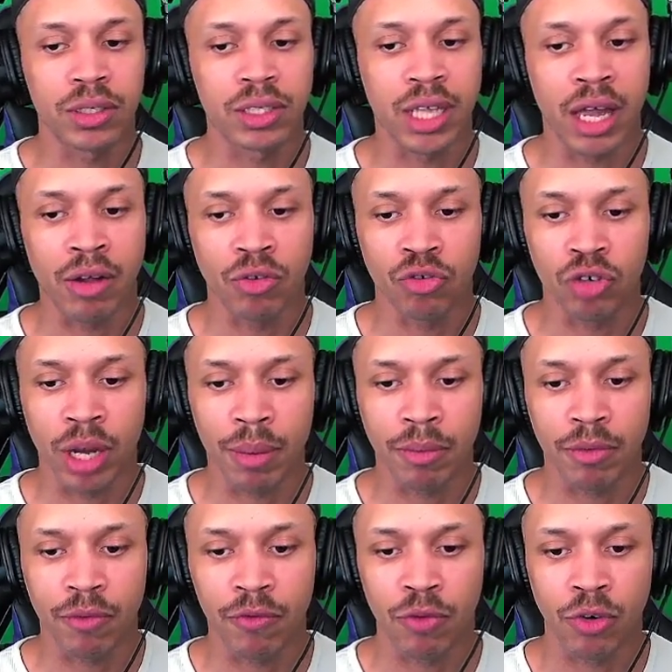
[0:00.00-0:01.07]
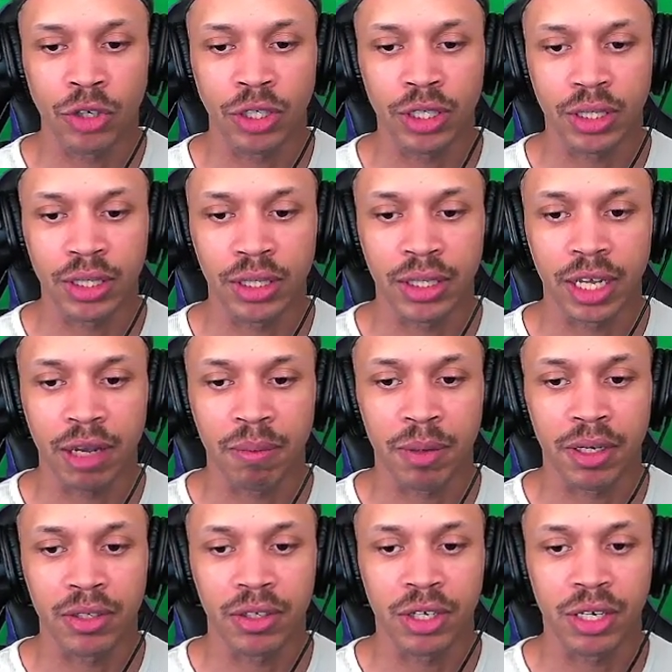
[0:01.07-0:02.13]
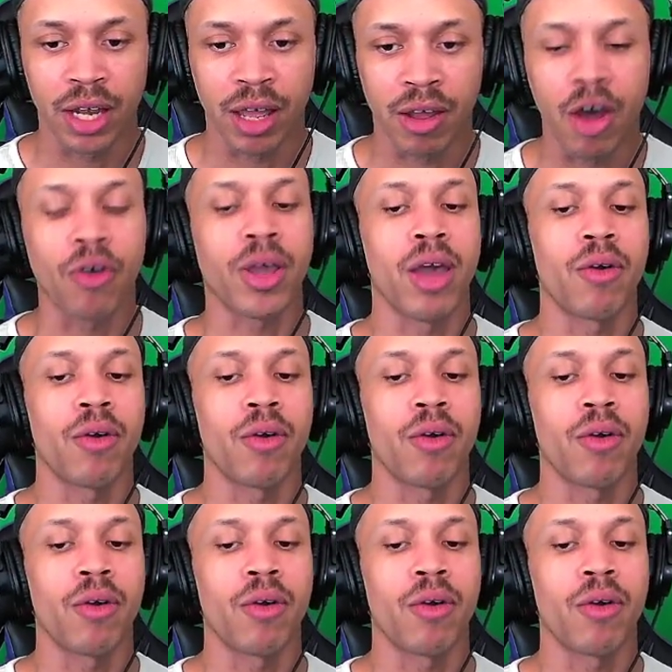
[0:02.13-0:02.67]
Sound dropped for just a sec, but it's good now. Okay.